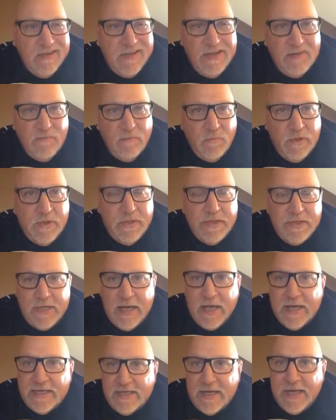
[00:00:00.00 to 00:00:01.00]
think one of the
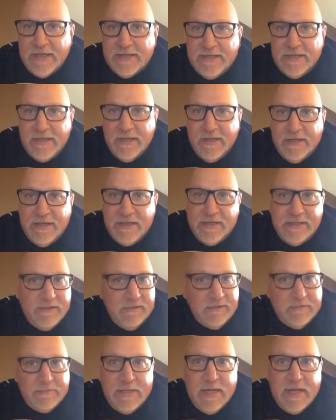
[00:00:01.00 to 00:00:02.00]
guys has done it, and he
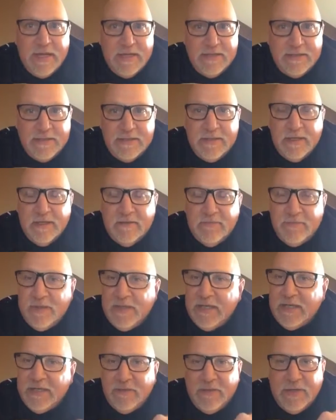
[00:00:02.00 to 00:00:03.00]
goes, "Man, it's tough."
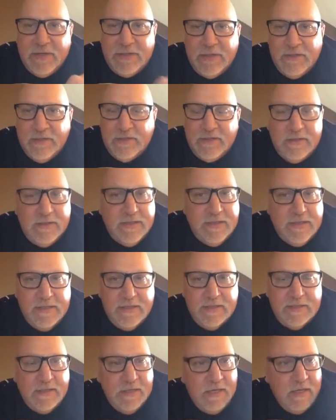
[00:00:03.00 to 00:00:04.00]
But anyway, you know, it
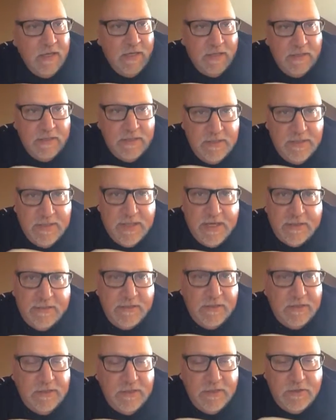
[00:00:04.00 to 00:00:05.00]
just you get out
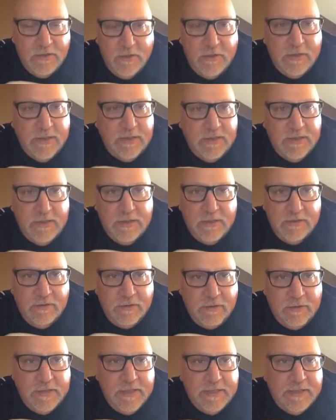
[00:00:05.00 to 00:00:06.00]
there, you do it, you
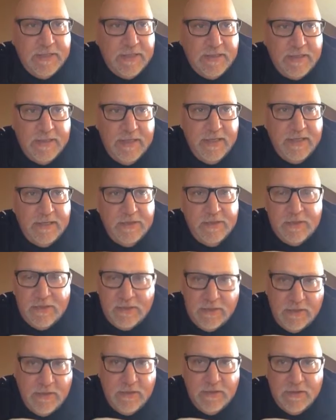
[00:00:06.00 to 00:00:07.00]
learn the technique, and you
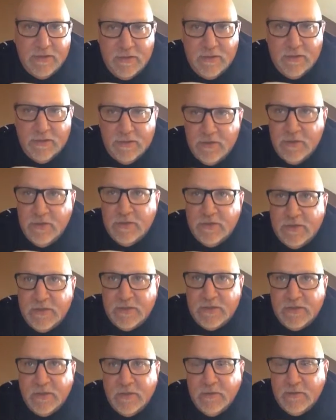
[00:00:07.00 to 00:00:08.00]
just do it and do it and do
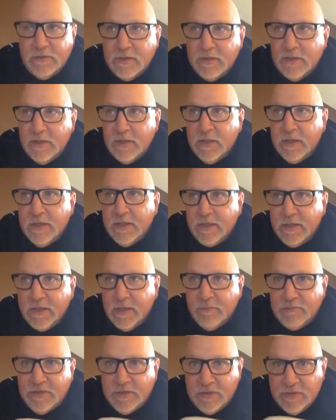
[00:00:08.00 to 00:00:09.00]
it. So,
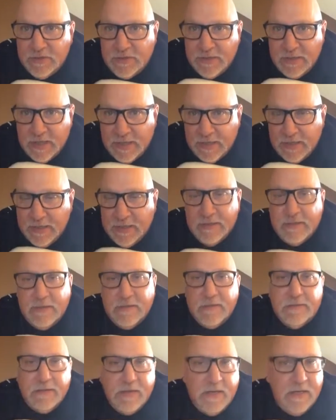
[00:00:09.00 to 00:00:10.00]
come Tuesday,
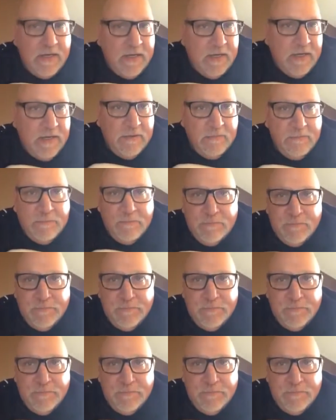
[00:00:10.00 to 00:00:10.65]
uh,